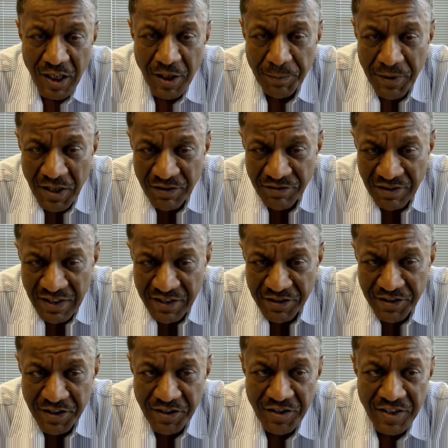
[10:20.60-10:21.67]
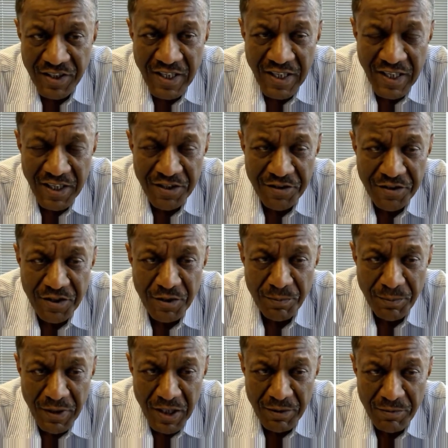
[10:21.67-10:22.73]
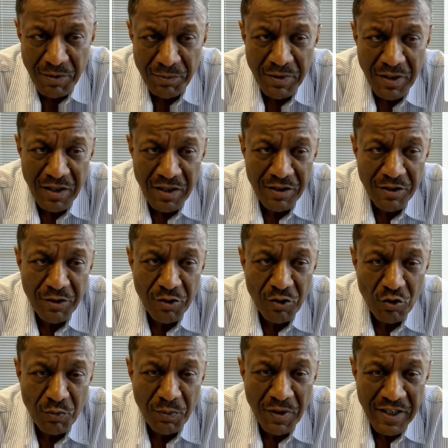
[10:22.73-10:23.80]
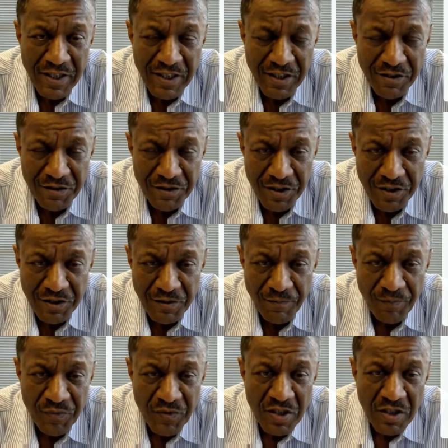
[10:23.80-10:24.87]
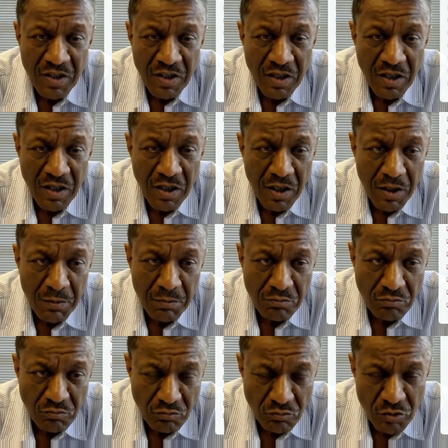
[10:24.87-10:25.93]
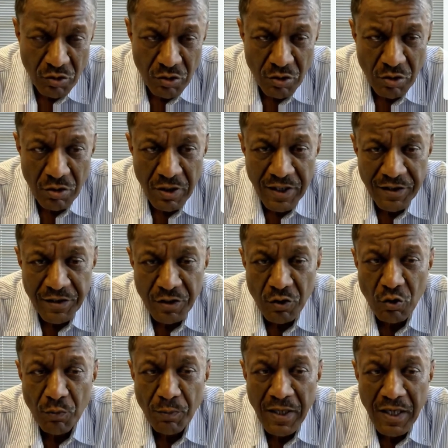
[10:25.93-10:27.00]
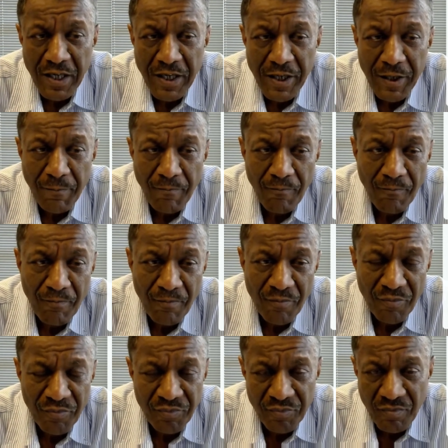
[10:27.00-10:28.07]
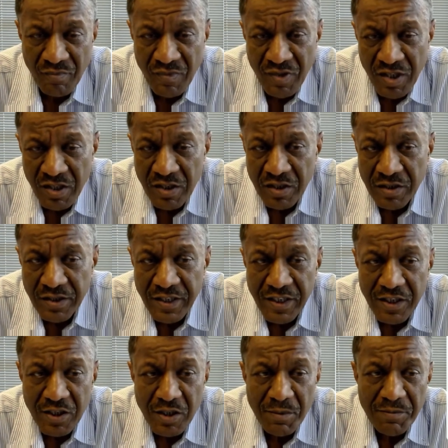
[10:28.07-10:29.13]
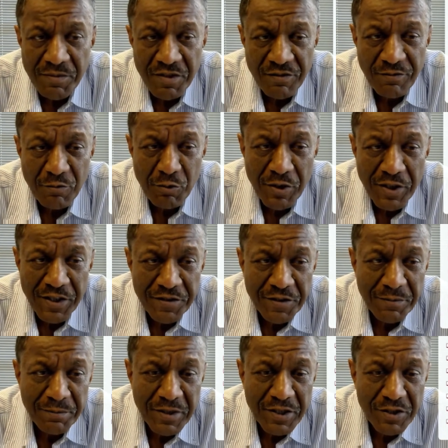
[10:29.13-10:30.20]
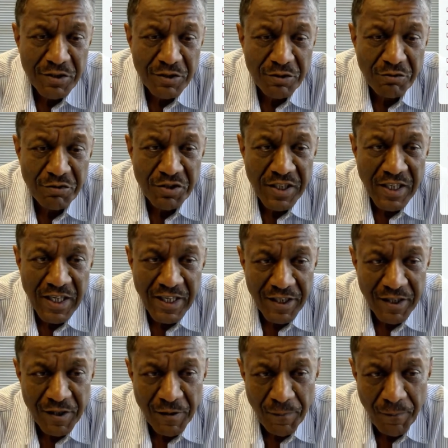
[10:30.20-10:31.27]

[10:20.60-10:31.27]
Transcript: i 60 has some minimum burner to tube clearances uh, as they go by. Then comes the flue gas temperature to stack